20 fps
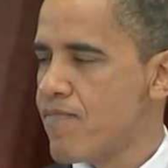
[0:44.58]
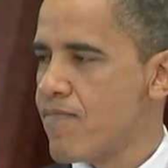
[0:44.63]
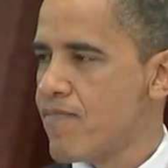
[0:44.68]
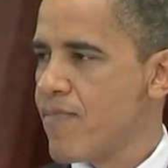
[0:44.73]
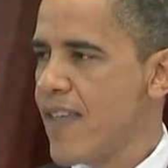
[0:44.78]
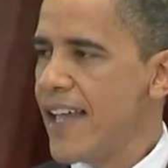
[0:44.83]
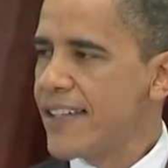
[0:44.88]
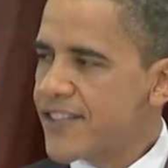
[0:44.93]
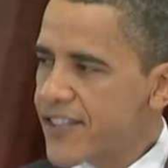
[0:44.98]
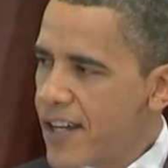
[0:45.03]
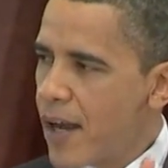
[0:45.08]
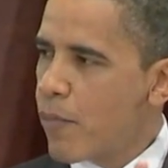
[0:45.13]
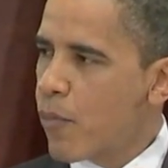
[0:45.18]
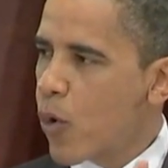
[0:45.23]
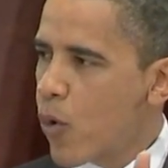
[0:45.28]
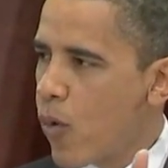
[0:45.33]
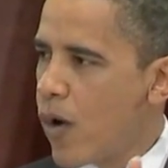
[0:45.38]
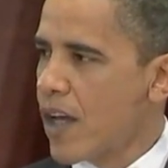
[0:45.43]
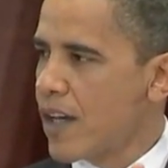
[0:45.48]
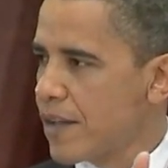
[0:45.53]
That's number
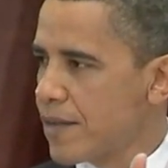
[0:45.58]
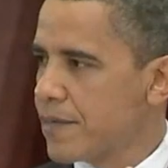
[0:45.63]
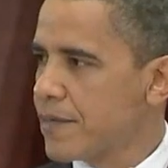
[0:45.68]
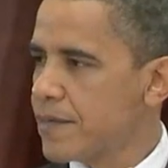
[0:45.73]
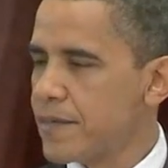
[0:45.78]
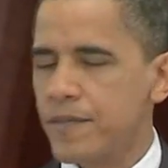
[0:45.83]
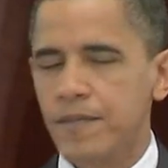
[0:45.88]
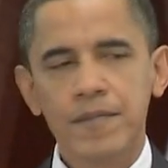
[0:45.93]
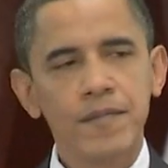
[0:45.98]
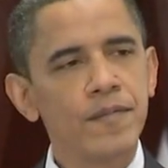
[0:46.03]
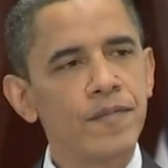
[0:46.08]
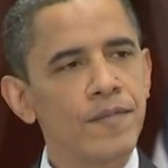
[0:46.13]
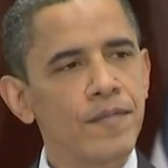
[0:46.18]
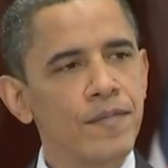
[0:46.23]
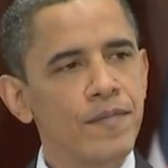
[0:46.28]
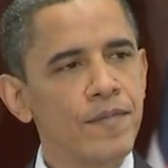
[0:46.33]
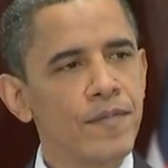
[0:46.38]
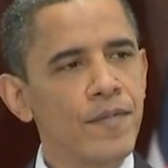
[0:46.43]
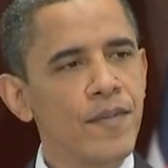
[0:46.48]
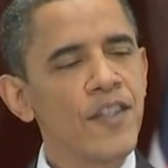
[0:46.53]
one.
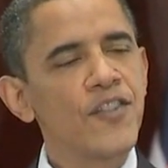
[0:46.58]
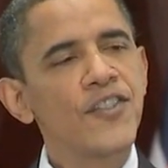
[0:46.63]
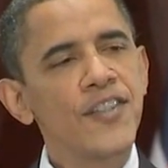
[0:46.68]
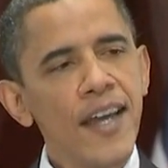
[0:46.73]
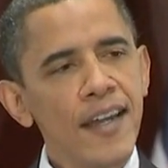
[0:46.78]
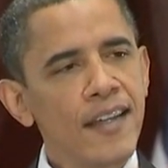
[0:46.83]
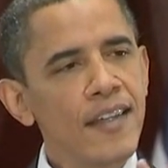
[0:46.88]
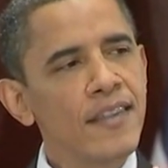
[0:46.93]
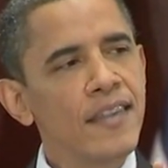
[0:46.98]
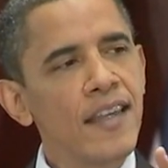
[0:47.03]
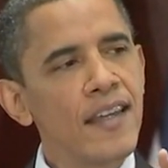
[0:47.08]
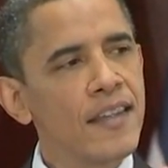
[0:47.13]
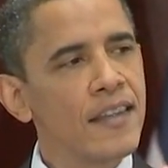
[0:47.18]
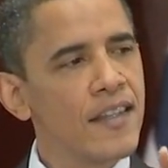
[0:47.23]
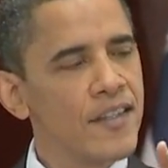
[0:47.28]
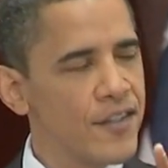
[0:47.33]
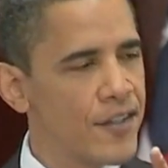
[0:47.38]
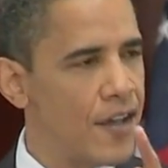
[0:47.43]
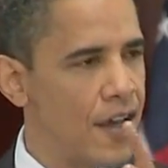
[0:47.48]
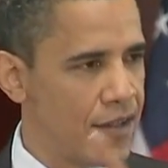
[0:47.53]
The second thing
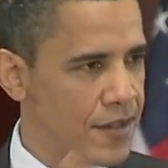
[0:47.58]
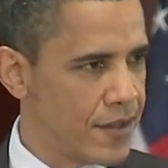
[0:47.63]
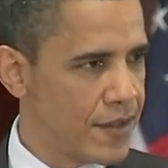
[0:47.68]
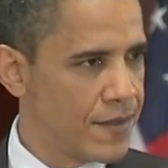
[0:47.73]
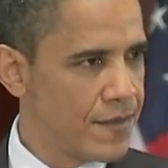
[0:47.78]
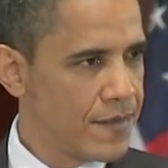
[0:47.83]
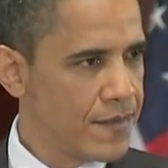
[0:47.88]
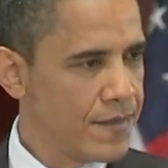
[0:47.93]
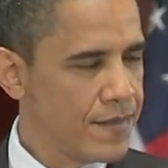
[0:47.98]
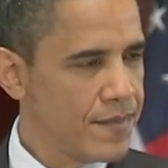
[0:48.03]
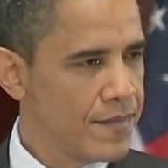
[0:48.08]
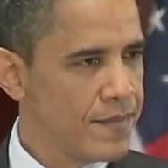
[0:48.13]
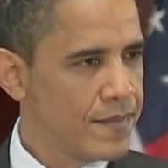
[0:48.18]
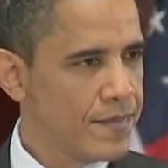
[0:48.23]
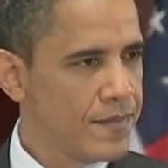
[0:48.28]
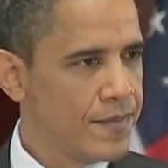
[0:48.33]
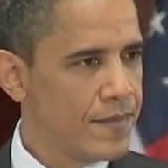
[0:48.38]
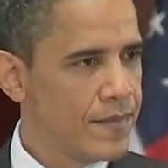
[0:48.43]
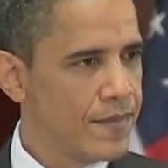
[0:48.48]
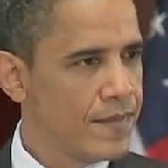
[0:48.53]
this does
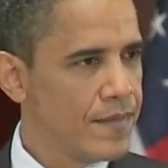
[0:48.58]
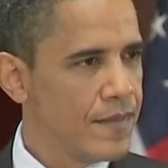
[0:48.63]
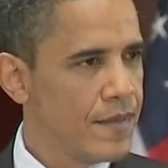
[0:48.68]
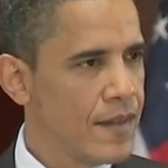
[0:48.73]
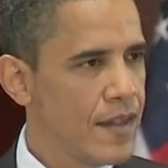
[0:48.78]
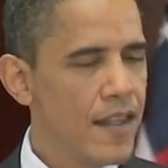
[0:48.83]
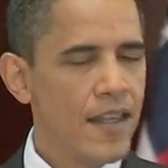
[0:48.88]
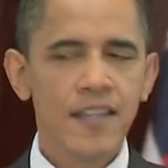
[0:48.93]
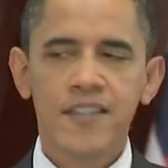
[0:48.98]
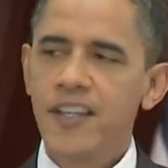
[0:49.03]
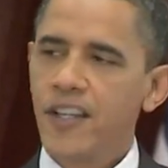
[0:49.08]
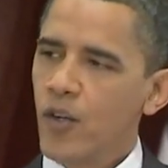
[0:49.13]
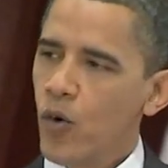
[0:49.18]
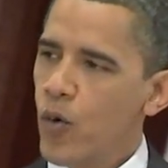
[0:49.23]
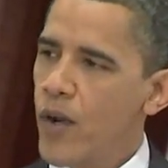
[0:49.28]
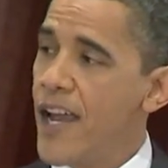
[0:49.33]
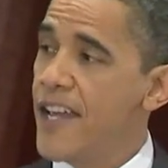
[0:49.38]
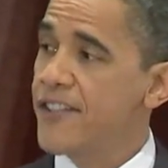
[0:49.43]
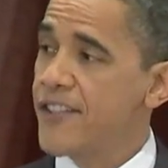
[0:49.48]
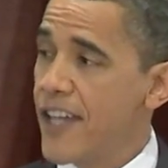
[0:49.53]
is it
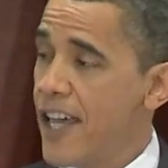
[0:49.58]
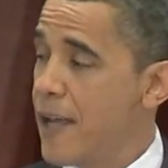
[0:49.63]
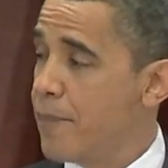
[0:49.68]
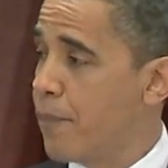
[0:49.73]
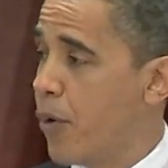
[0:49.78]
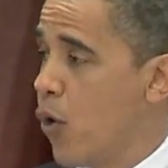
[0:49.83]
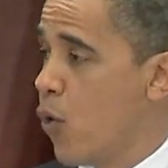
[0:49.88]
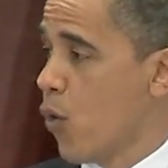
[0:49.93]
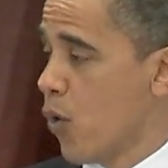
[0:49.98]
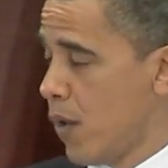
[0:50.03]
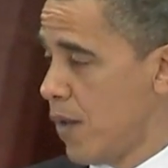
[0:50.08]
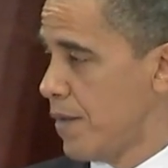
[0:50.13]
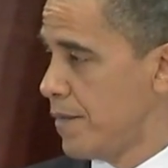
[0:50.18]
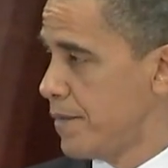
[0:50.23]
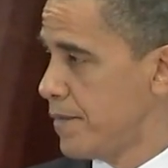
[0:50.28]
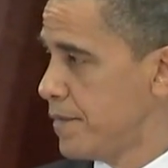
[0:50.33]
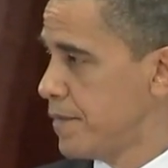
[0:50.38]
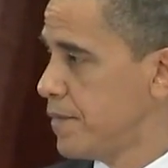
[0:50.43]
creates a pool,